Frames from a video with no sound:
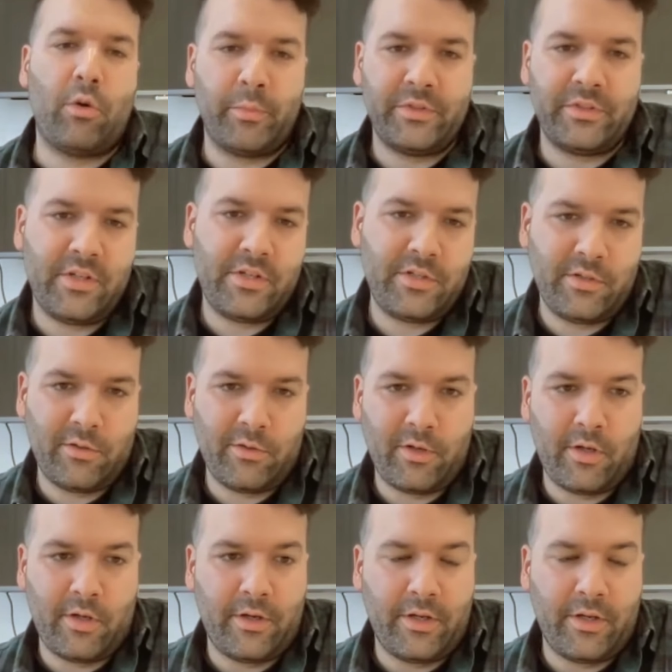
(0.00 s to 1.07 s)
competition
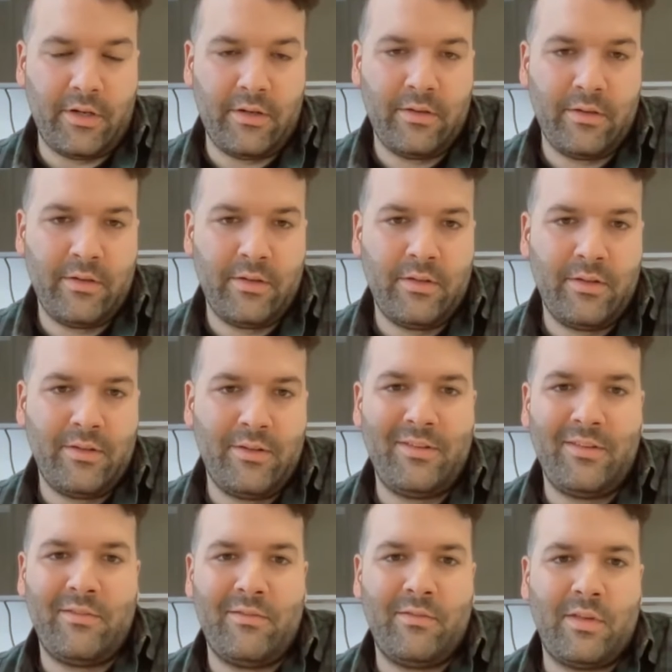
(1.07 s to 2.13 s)
online.
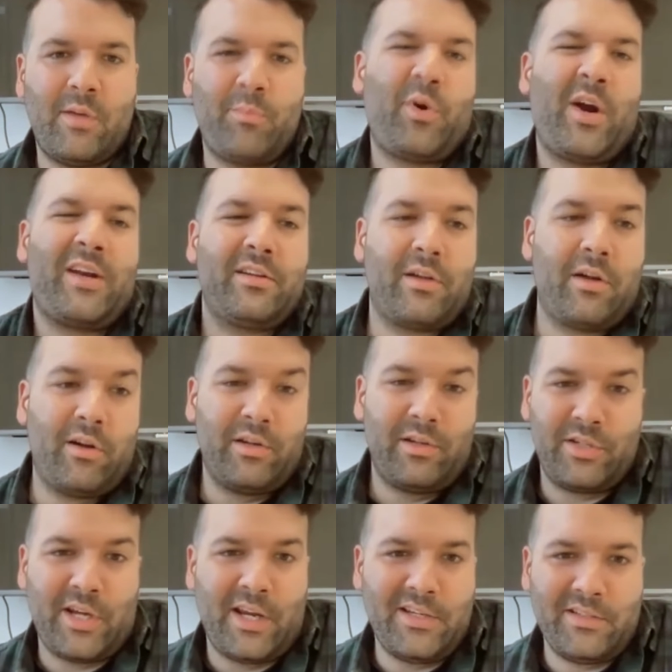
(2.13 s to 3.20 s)
A brand can't
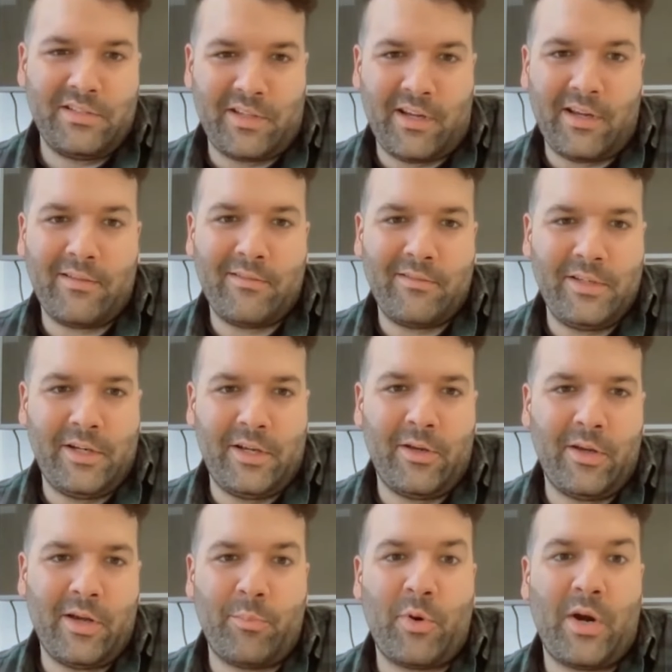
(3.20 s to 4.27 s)
change that.
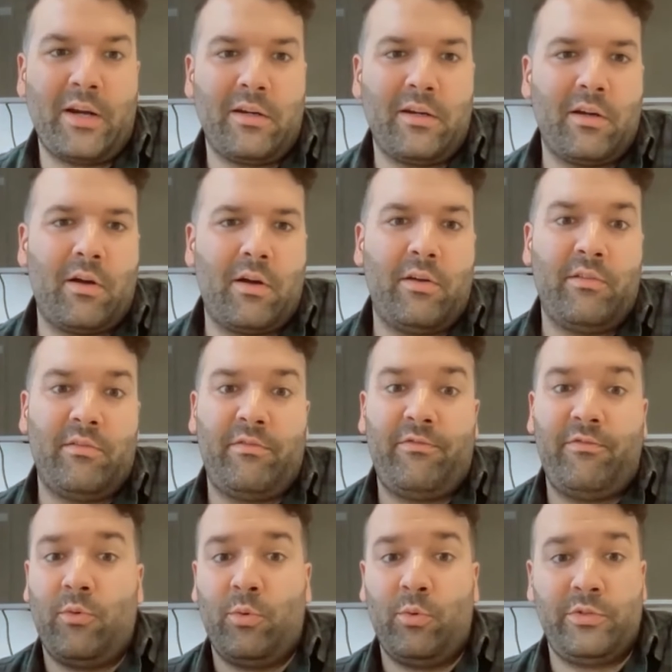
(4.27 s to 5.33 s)
A brand can't
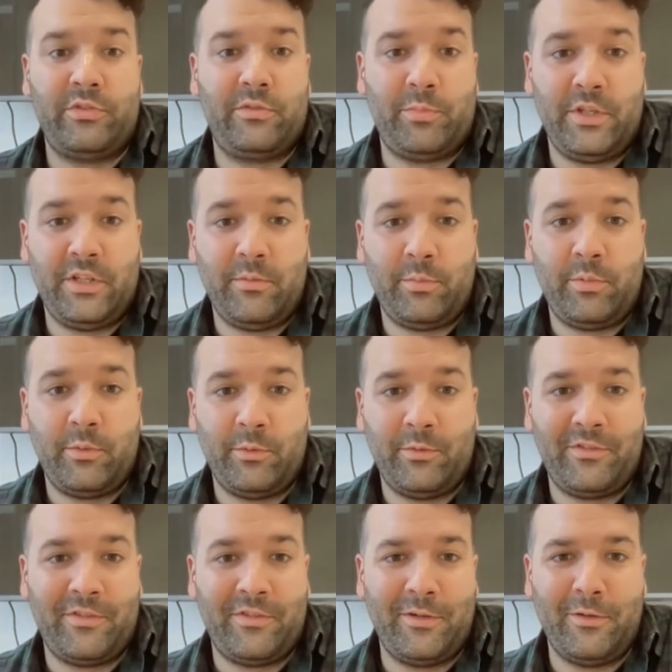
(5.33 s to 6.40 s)
force
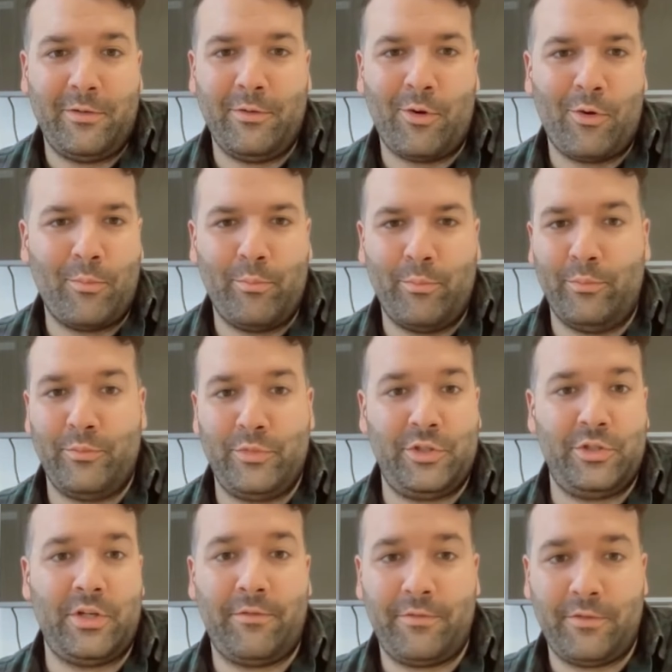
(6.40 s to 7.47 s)
people to not
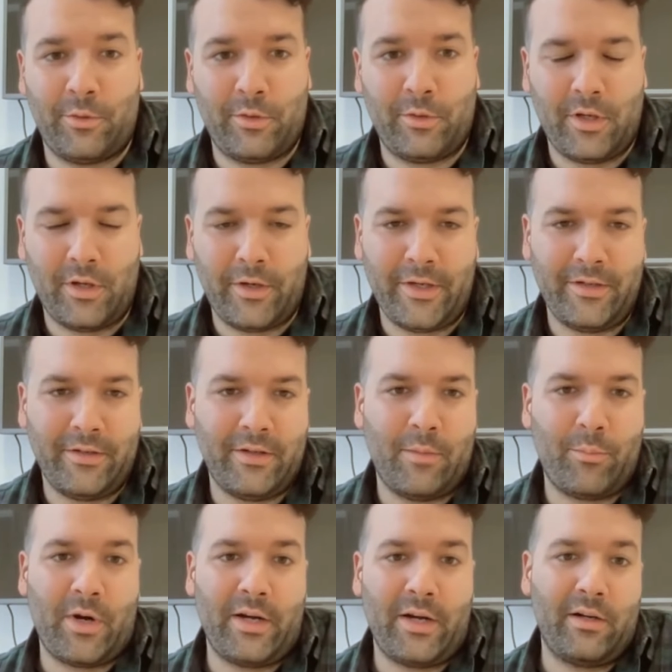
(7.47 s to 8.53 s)
shift online. A
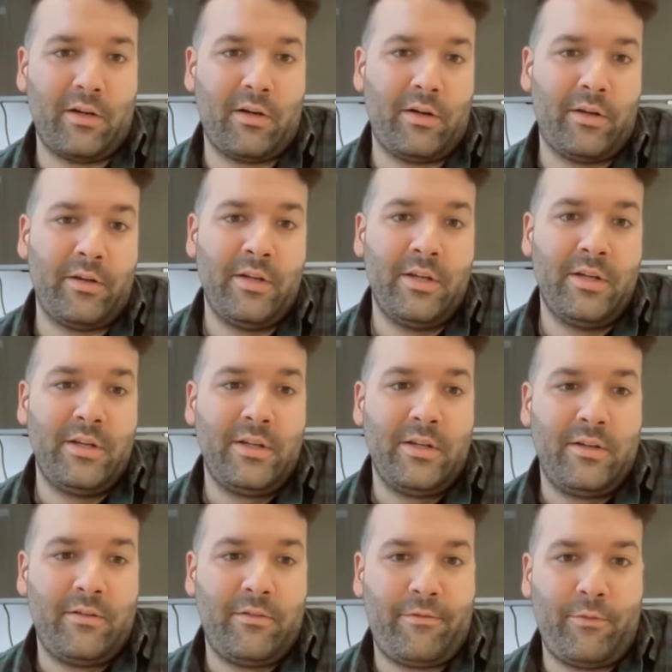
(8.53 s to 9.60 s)
brand can't
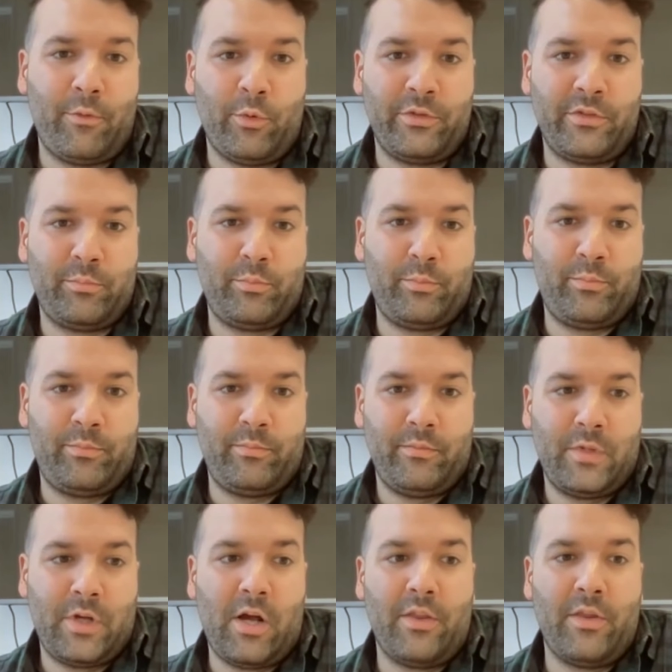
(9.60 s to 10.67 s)
force
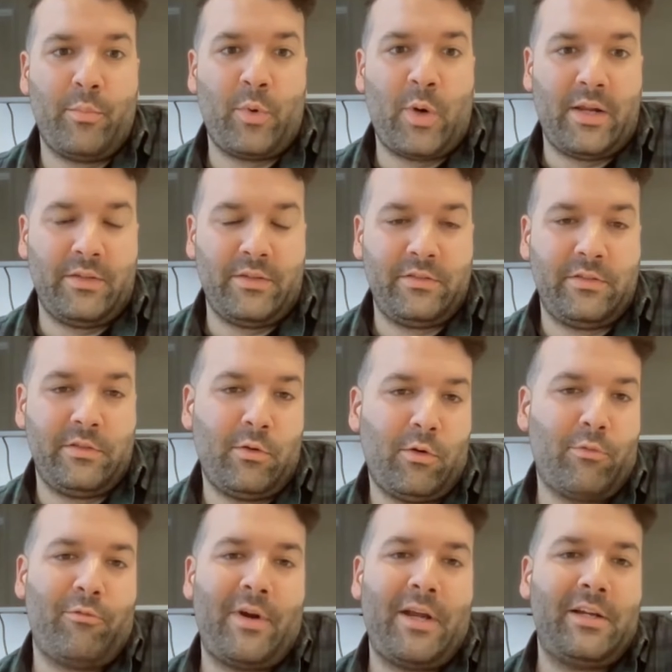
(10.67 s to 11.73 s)
other brands to
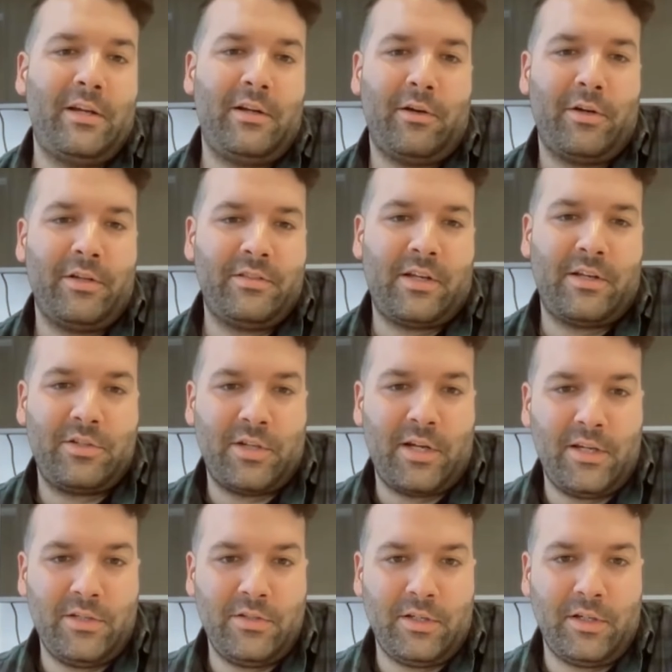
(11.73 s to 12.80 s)
not recognize that
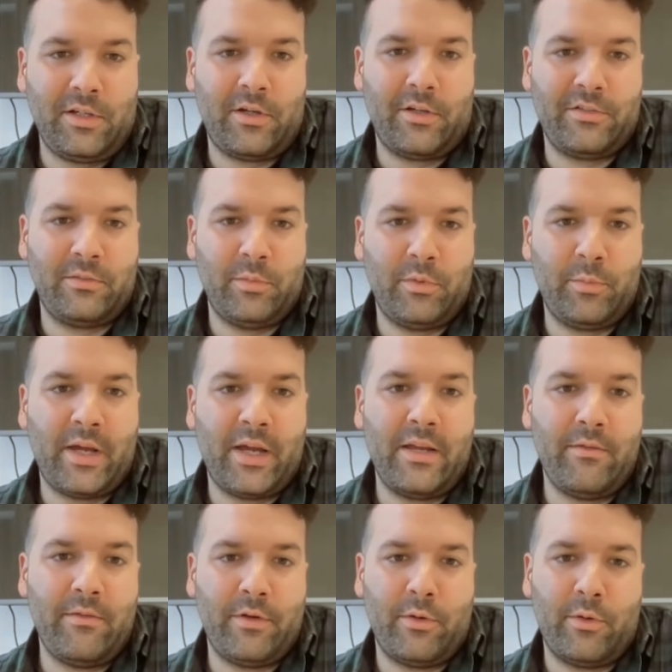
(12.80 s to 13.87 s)
change in customer
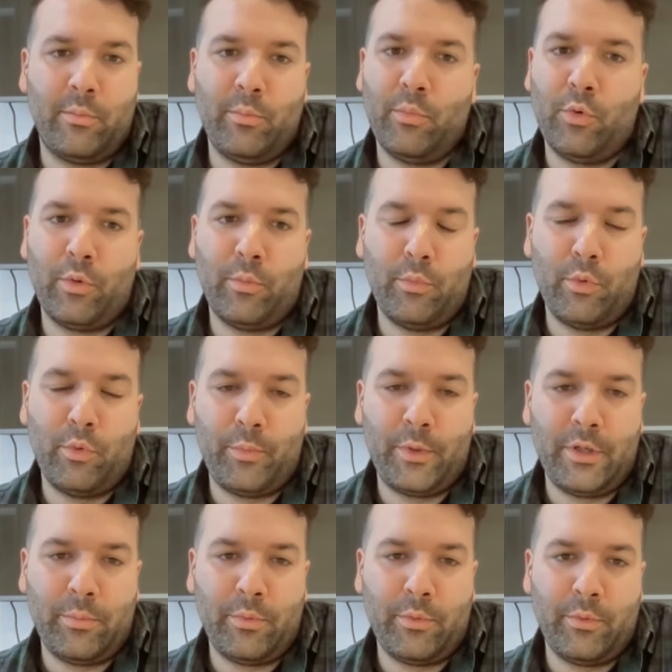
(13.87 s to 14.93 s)
behavior, and more
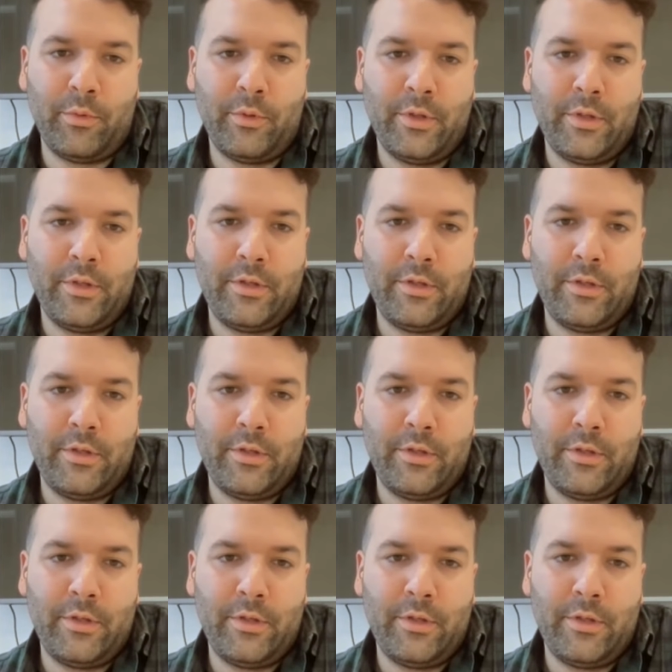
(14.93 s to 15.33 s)
people,